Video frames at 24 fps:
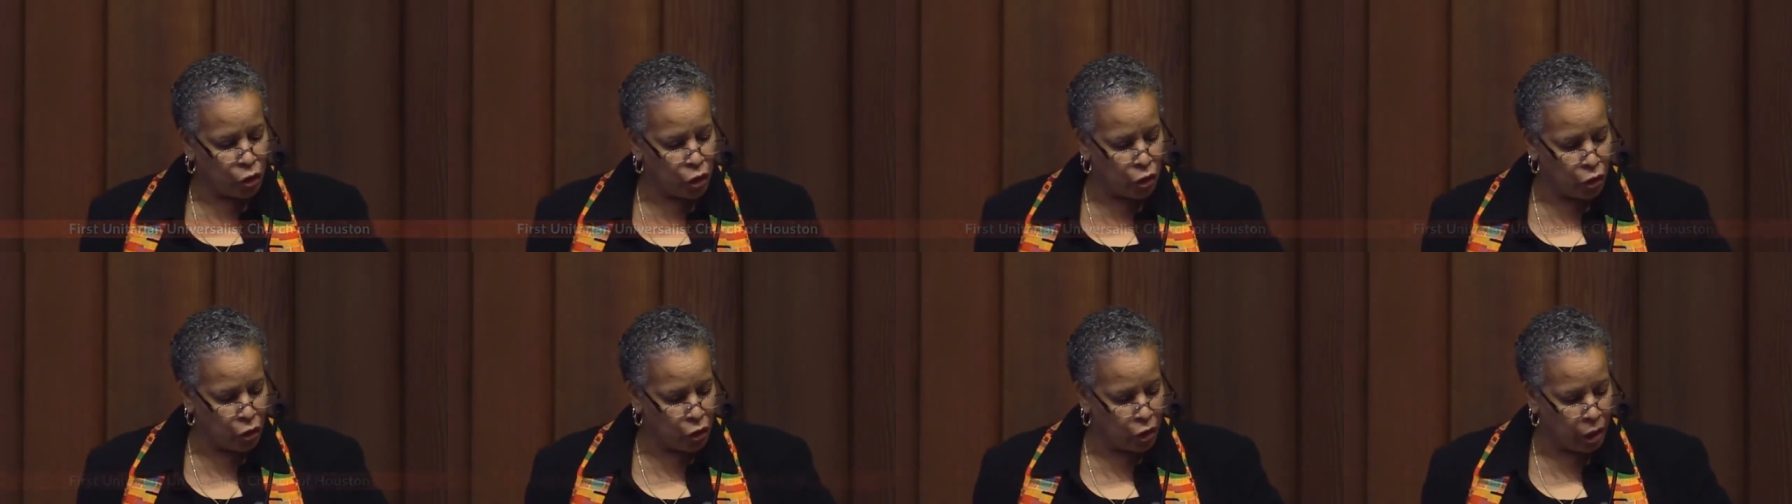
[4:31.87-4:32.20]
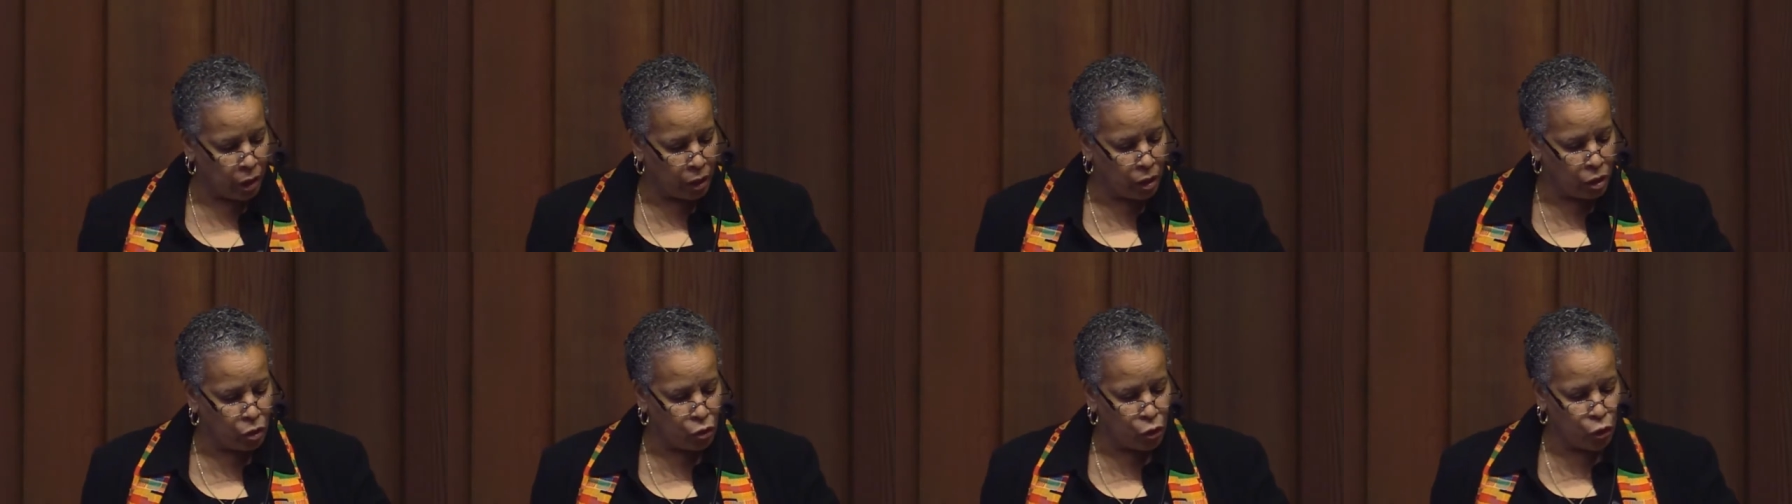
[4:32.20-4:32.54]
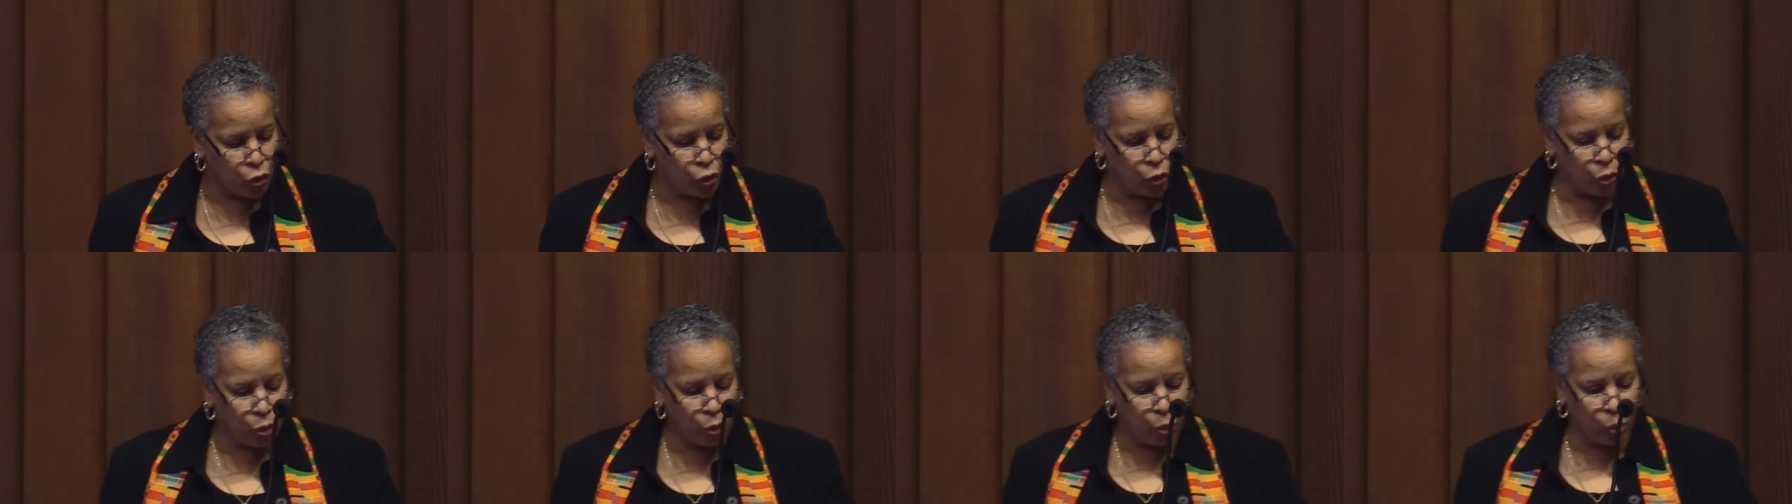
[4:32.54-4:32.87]
to
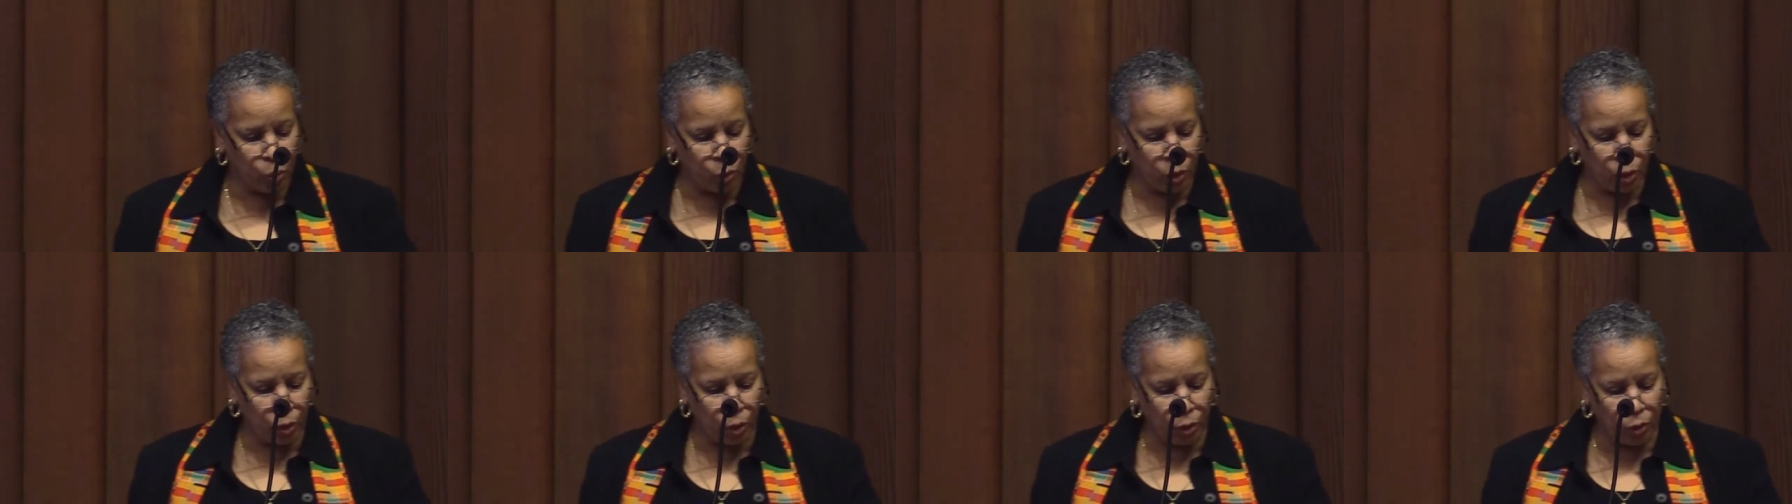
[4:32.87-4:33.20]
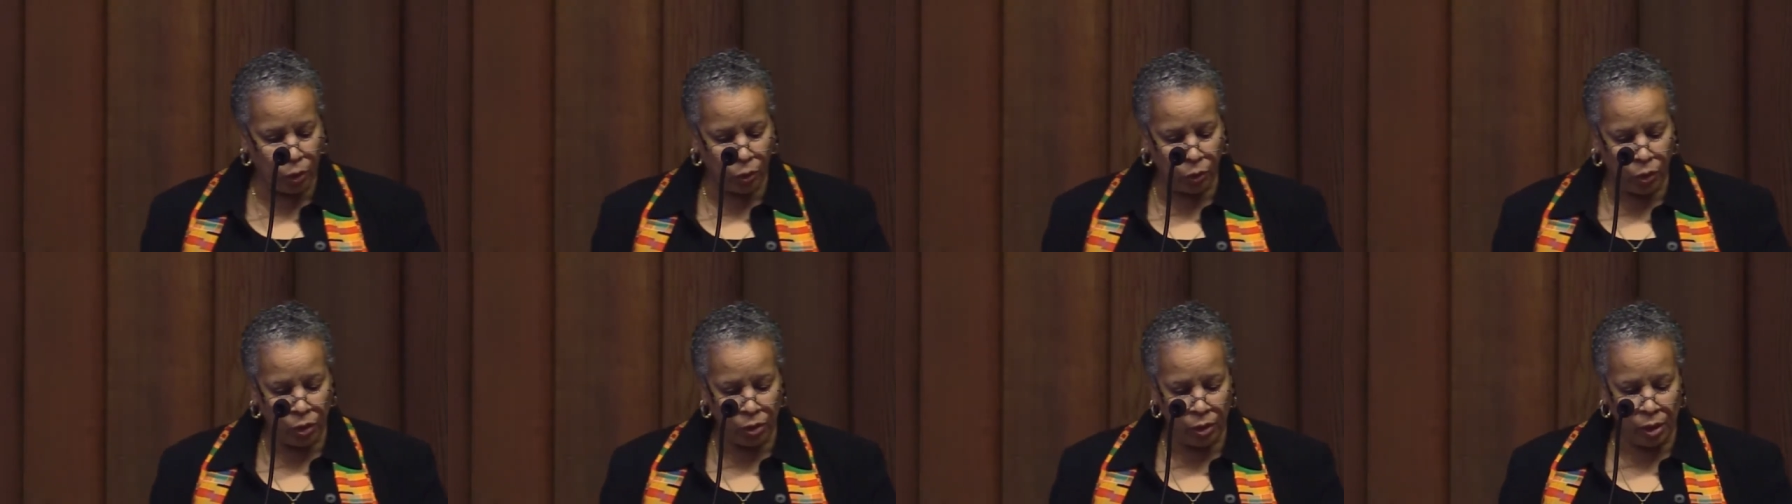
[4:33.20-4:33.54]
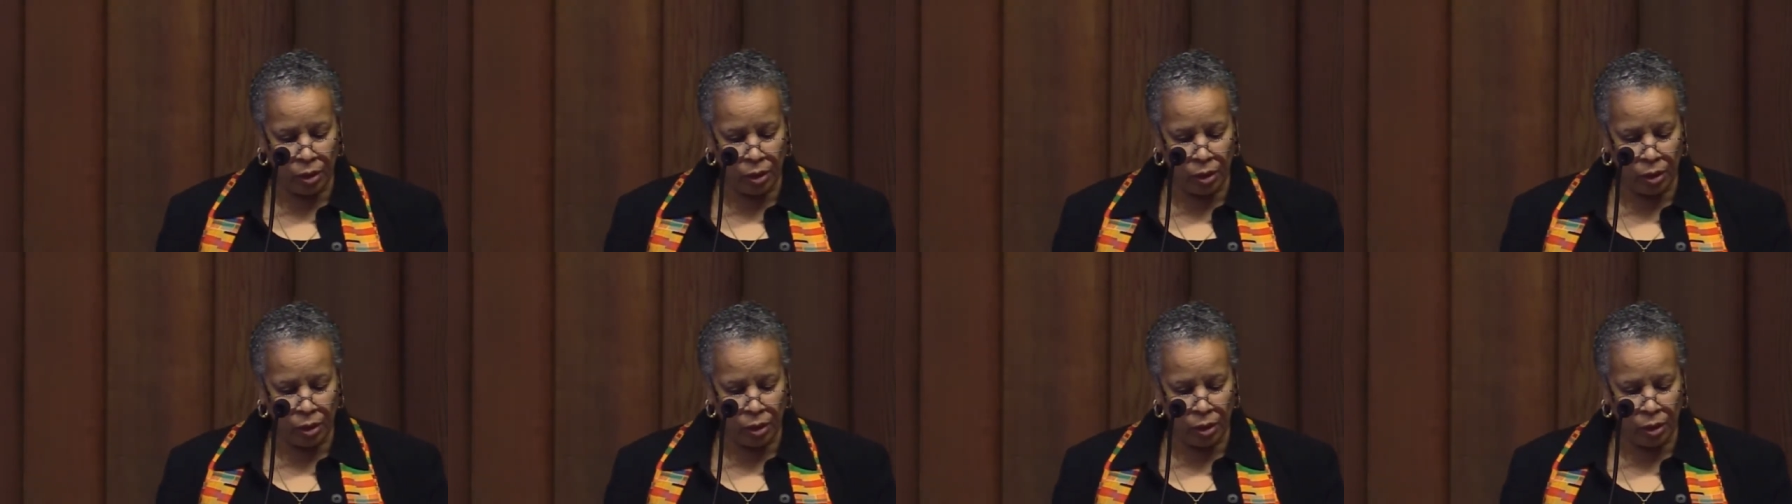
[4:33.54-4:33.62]
change the world.